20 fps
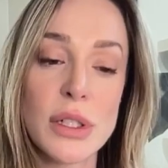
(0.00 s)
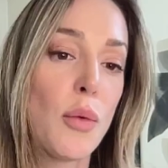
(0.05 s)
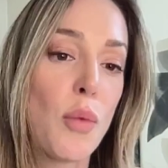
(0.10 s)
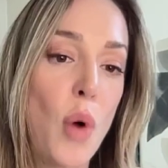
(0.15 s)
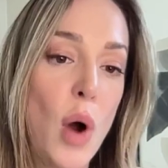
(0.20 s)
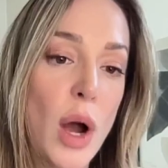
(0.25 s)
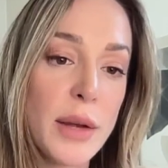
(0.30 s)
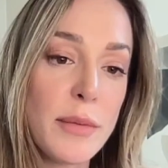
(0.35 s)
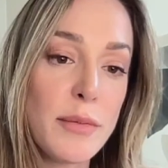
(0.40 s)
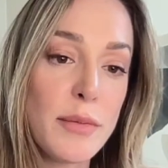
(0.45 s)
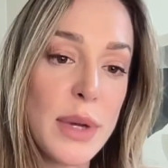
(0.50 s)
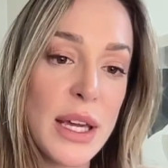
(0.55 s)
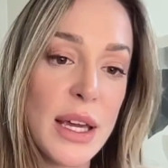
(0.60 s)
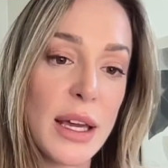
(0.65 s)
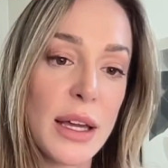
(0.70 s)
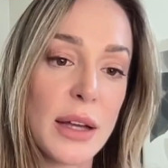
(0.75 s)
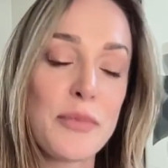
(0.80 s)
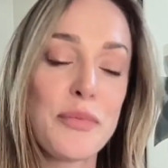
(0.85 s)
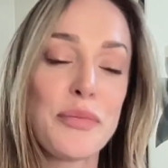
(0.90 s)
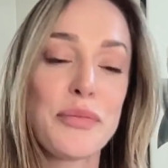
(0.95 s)
One
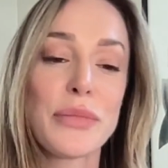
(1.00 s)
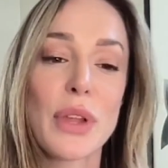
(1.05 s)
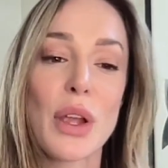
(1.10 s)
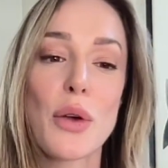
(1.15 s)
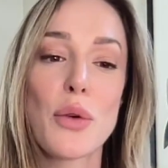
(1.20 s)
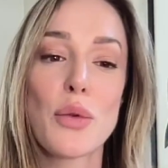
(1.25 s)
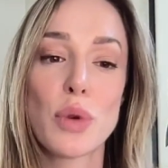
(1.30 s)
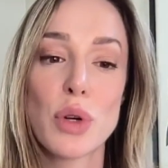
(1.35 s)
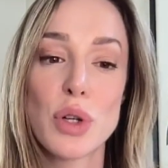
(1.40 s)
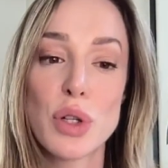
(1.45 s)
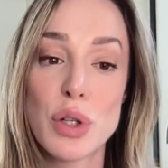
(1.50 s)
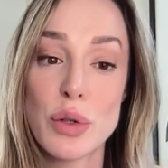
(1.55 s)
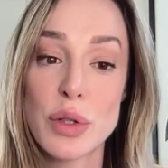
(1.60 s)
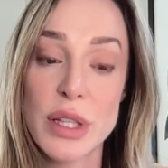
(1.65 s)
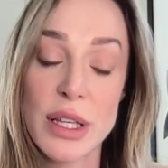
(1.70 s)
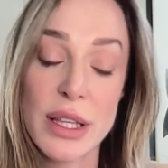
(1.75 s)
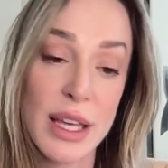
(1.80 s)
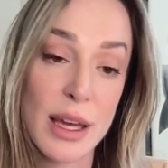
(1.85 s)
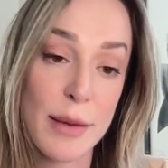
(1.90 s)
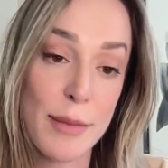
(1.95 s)
being
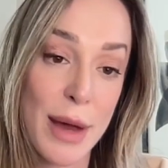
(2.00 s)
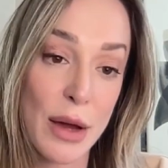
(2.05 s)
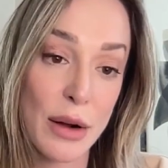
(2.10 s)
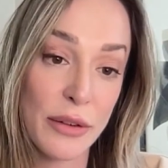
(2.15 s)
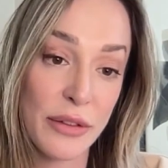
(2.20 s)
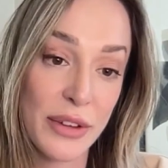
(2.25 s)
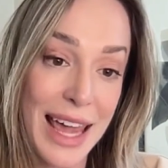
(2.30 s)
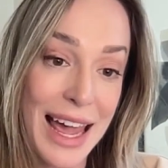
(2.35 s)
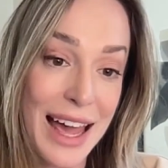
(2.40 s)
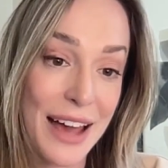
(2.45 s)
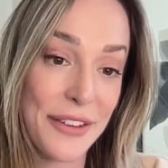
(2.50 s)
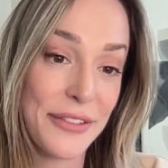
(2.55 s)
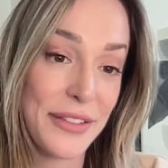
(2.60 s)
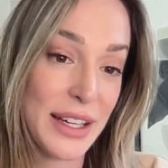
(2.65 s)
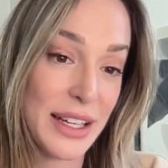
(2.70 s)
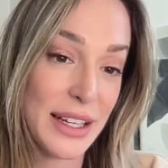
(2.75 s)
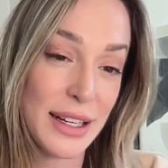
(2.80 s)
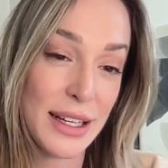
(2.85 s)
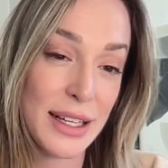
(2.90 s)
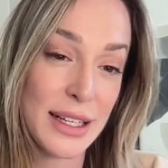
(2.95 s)
reducing the amount of
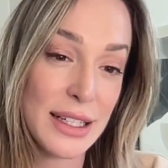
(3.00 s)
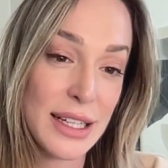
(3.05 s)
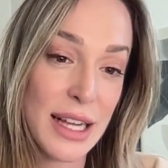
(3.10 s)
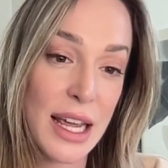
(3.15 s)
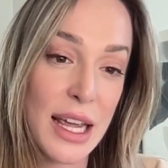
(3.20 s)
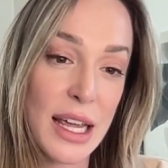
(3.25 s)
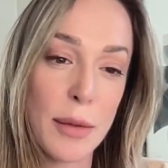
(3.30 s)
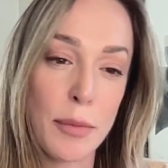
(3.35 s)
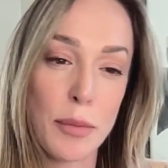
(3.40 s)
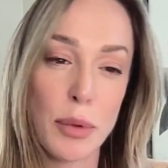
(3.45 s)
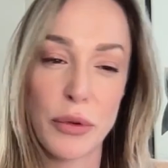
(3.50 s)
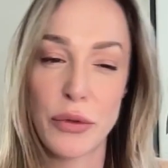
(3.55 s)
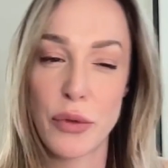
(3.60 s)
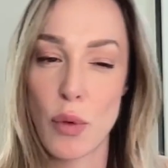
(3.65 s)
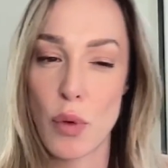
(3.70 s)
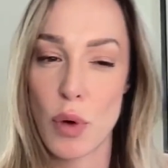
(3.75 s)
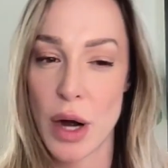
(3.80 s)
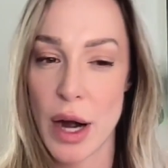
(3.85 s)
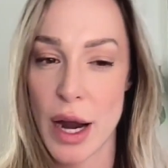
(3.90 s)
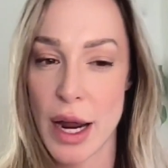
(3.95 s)
caffeine intake
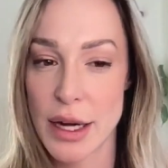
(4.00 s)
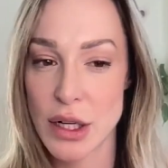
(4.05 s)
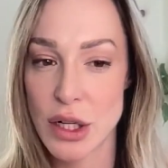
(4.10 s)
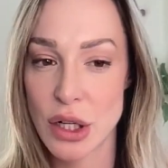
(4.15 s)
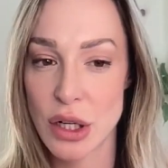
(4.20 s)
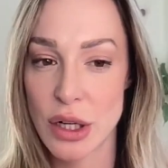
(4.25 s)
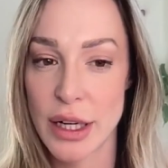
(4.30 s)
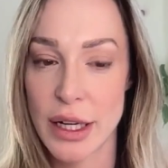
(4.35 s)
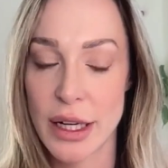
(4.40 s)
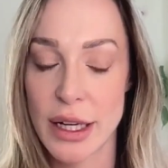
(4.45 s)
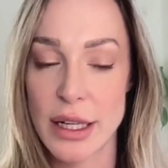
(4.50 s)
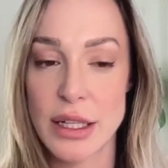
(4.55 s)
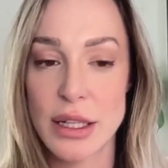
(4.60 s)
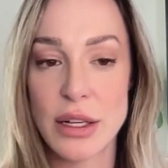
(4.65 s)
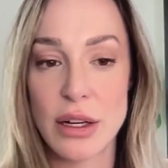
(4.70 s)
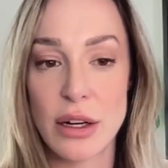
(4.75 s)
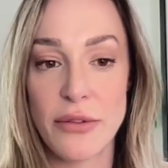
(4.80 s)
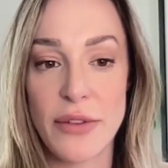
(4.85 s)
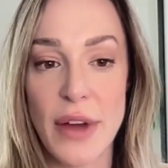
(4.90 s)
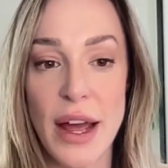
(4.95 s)
before entering
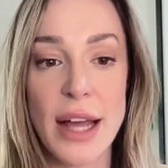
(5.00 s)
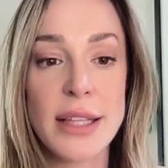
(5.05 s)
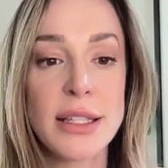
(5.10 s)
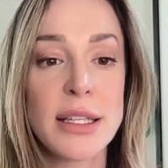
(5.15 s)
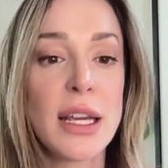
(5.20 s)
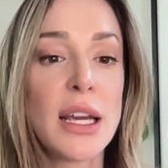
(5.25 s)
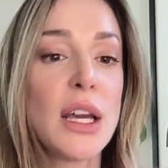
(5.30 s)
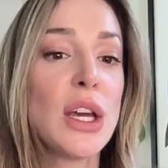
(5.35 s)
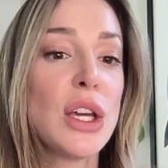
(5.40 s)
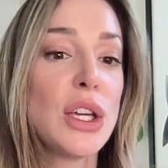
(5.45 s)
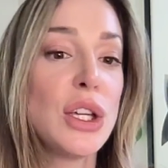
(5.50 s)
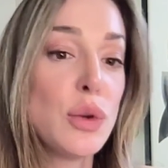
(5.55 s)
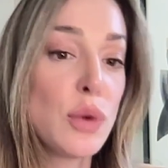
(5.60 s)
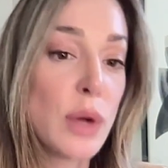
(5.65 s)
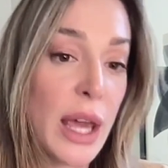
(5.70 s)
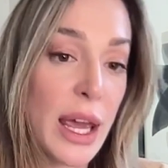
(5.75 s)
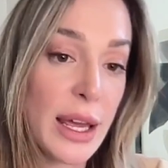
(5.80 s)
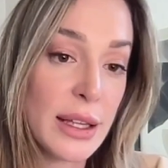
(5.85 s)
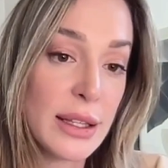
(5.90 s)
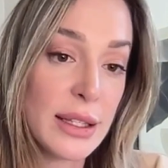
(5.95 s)
into your fast. You
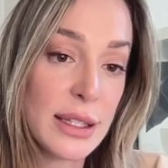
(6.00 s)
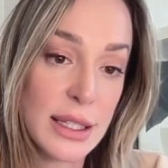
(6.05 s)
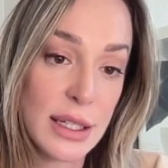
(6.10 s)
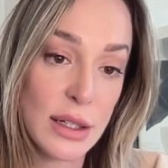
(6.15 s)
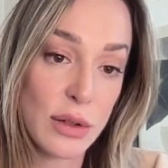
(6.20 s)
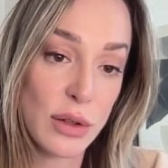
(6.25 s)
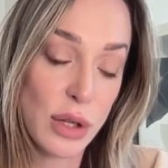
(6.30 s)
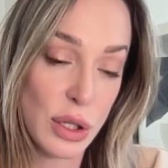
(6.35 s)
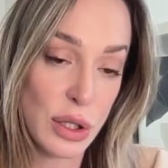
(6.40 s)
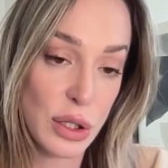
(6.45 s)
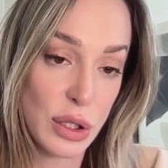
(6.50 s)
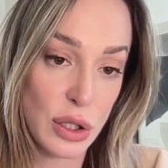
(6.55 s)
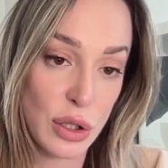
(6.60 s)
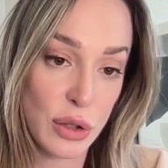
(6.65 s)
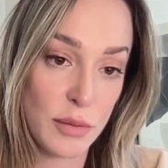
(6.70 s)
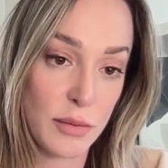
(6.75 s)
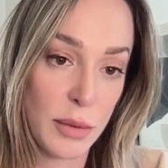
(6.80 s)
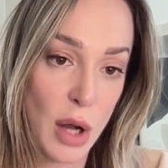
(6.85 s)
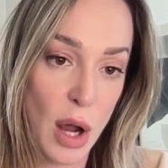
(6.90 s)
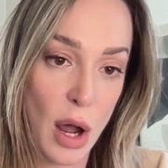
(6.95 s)
can still
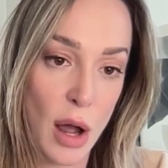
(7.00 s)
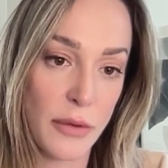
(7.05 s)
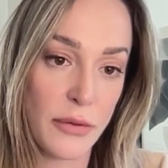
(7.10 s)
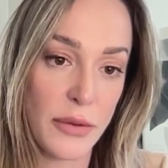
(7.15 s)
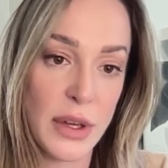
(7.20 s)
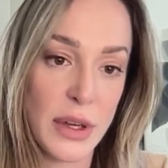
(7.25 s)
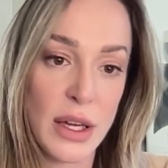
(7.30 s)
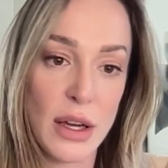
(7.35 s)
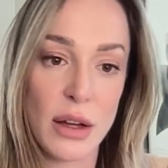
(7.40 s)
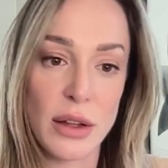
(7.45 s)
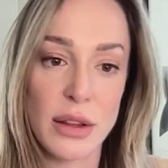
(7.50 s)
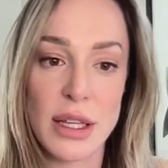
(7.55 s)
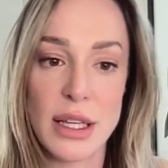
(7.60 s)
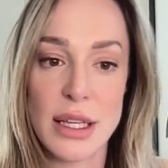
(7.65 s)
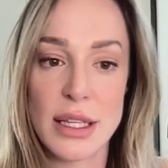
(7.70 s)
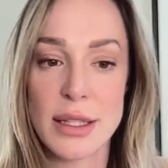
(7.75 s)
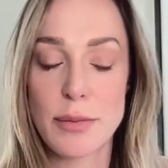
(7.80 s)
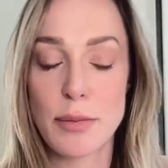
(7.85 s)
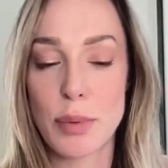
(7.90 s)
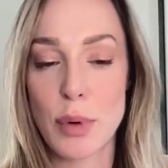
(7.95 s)
consume coffee on
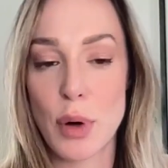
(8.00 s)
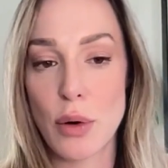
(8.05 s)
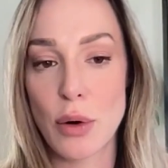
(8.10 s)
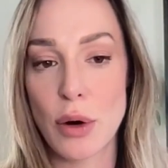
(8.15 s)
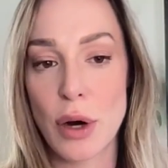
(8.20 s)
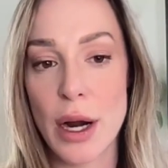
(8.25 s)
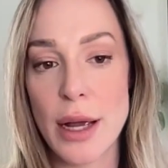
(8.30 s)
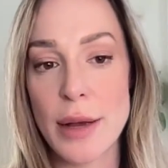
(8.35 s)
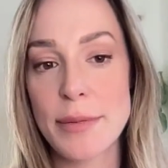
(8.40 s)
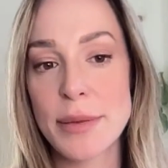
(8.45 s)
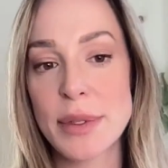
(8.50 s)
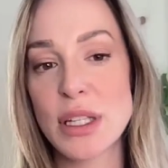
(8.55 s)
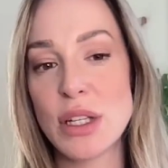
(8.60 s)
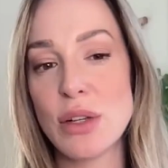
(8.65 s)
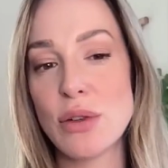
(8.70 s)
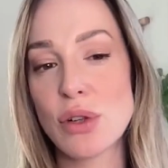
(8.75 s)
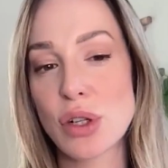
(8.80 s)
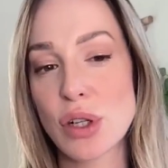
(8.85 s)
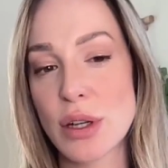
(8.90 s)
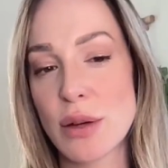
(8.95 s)
these programs.
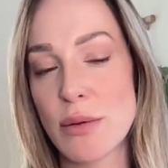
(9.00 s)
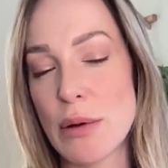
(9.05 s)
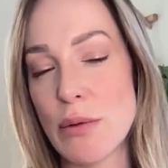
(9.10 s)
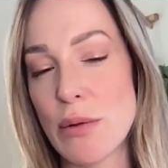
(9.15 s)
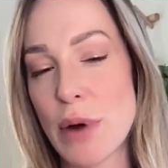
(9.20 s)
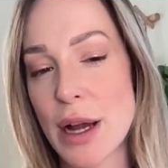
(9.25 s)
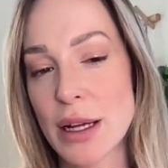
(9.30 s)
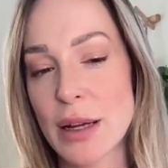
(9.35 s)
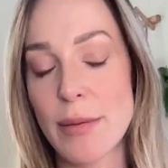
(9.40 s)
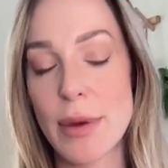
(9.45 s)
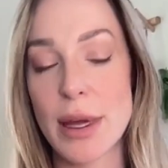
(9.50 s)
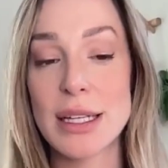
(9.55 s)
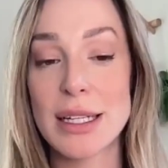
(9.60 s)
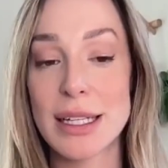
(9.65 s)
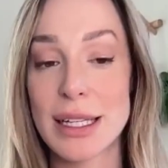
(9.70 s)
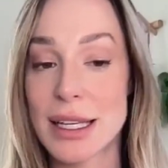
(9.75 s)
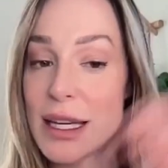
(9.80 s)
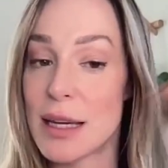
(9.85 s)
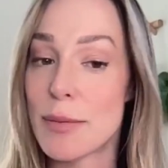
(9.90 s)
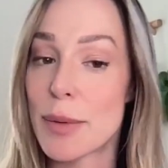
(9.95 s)
Usually we recommend to
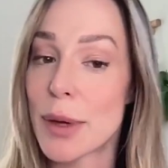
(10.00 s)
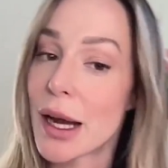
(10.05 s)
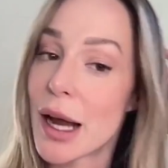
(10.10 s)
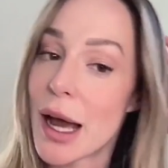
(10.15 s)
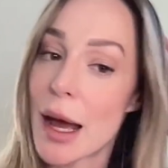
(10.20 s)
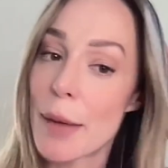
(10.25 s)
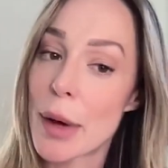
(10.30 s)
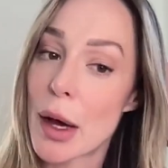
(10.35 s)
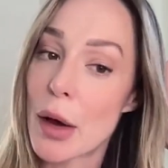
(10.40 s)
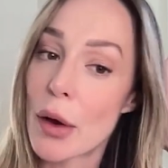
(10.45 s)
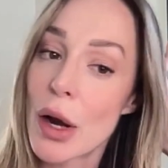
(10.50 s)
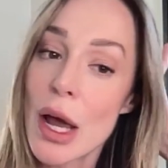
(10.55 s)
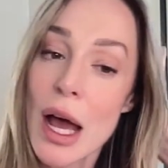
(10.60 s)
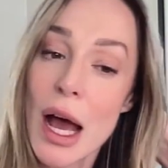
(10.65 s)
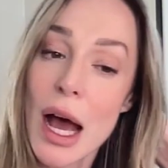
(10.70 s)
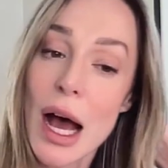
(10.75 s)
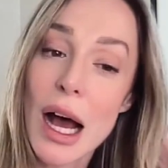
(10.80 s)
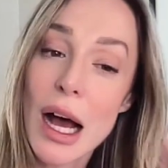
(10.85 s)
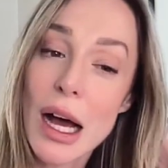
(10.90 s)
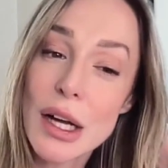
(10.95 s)
keep it about
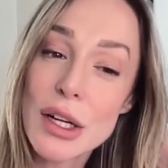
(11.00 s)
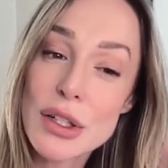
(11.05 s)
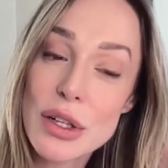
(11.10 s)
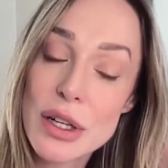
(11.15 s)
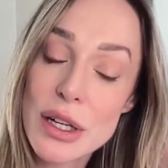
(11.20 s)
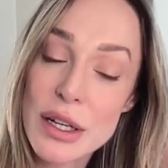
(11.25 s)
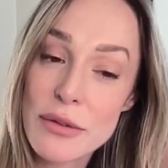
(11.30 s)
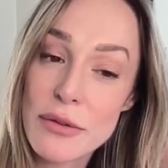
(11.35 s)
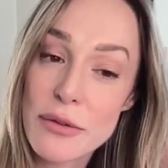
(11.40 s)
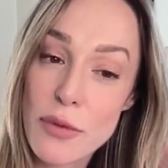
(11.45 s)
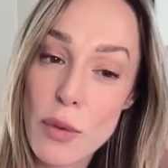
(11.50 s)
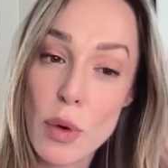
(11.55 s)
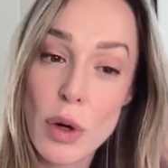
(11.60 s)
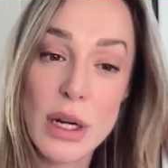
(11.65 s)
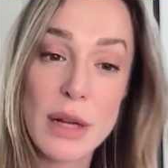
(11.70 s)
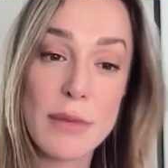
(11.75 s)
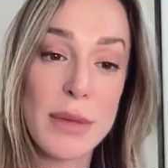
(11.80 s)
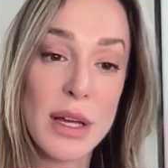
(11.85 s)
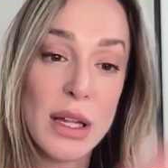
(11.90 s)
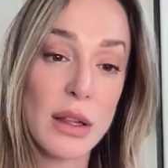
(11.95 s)
140
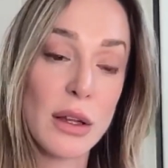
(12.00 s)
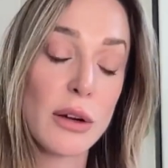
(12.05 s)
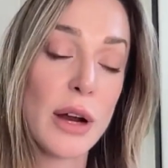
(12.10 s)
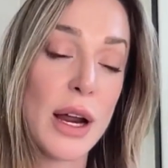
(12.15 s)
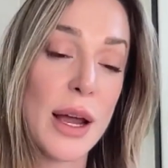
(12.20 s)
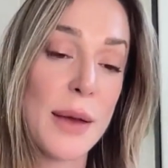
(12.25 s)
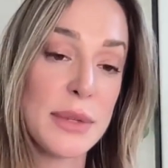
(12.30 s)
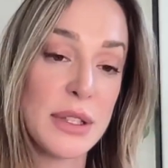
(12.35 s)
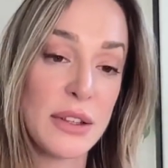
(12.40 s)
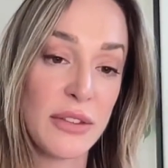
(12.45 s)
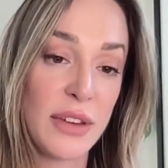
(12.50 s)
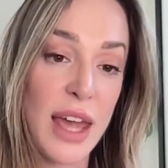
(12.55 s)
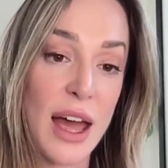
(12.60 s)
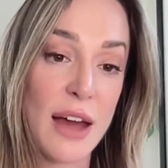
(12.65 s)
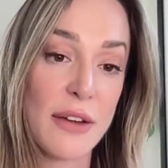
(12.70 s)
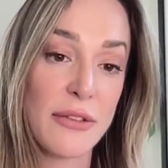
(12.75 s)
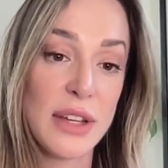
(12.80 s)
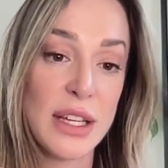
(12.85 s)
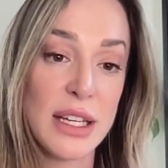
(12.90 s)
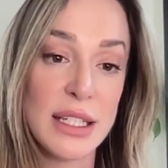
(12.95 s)
milligrams of
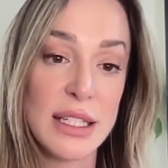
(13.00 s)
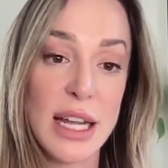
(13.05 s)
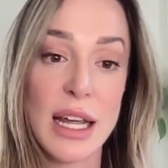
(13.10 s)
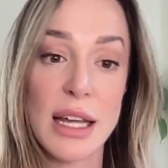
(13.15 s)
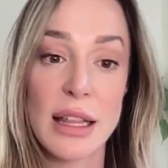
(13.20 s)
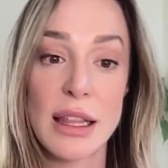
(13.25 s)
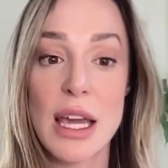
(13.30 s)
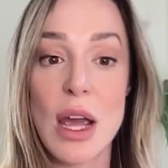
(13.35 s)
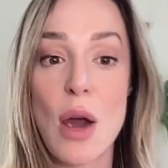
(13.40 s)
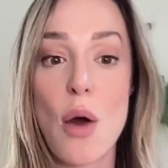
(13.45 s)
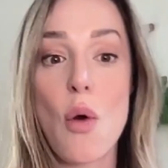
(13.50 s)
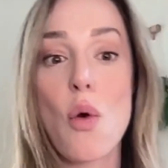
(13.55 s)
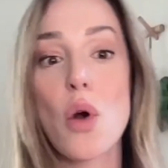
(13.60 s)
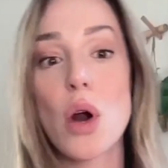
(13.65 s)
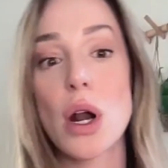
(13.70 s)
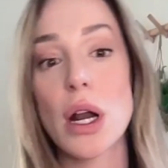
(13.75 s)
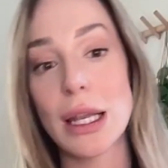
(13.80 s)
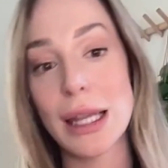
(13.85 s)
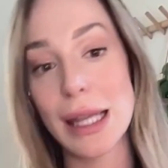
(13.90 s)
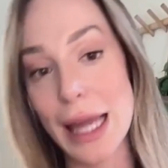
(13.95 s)
caffeine daily or
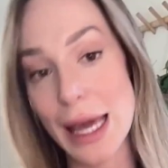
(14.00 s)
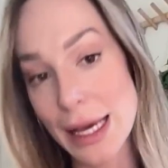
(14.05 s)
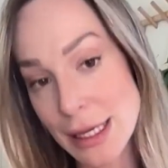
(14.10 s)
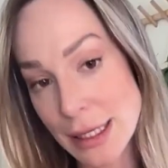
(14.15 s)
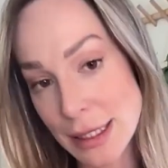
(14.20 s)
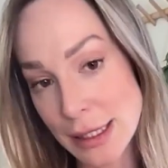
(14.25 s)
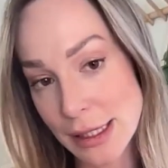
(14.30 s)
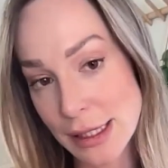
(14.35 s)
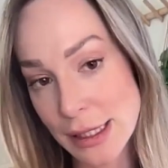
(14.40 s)
less.